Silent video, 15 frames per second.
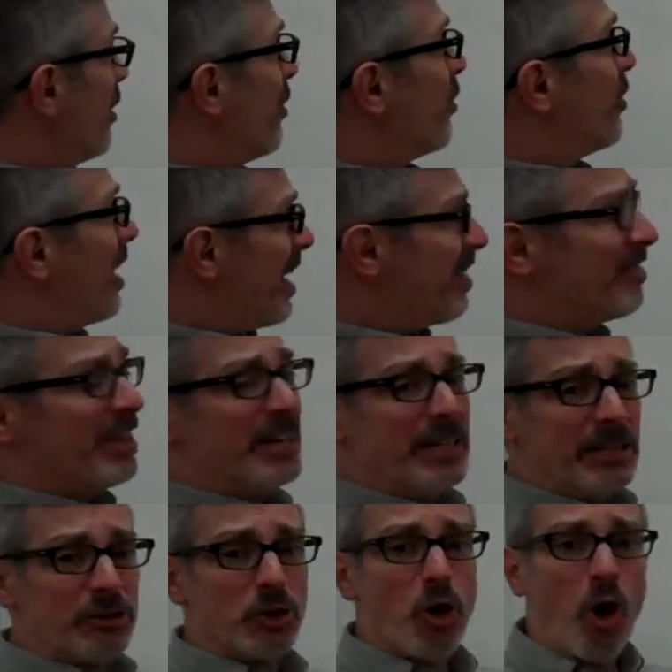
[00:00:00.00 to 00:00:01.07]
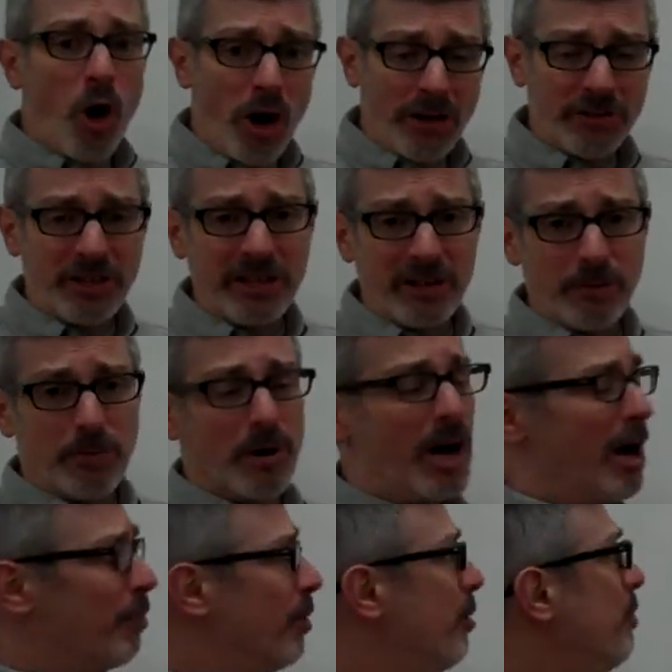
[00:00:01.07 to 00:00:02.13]
thing that is causing the
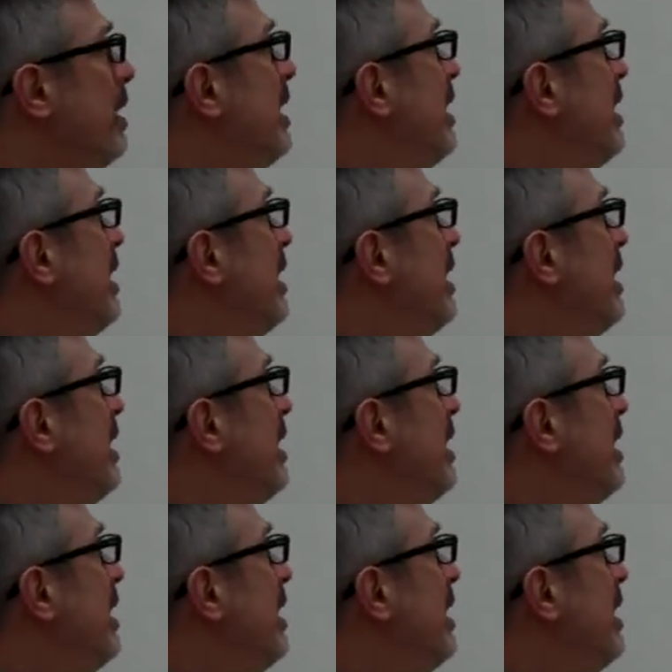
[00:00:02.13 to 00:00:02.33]
problem